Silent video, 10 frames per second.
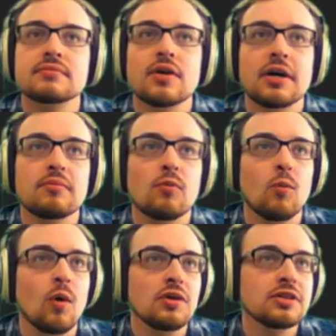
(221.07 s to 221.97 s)
Right?
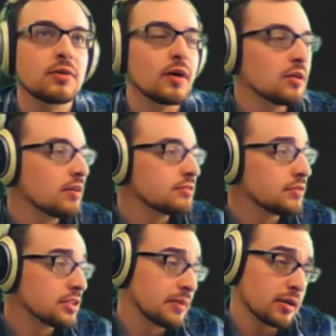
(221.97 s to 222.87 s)
One square left
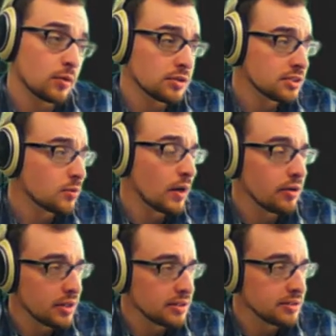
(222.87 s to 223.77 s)
over. Doesn't matter where the
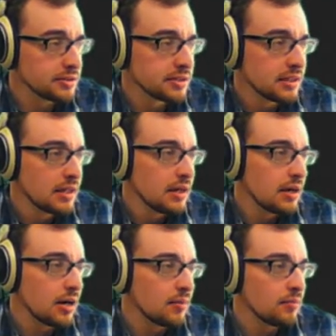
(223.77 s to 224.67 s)
square is.
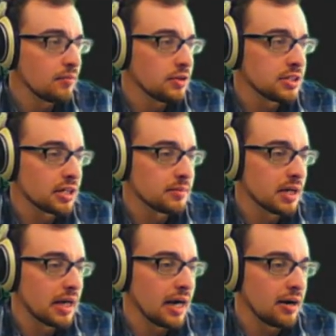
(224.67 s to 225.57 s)
We talked
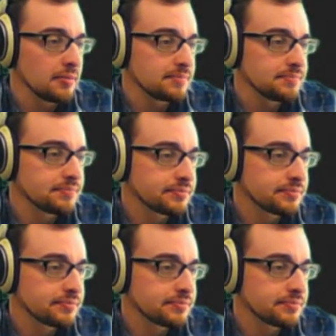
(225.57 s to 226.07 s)
about how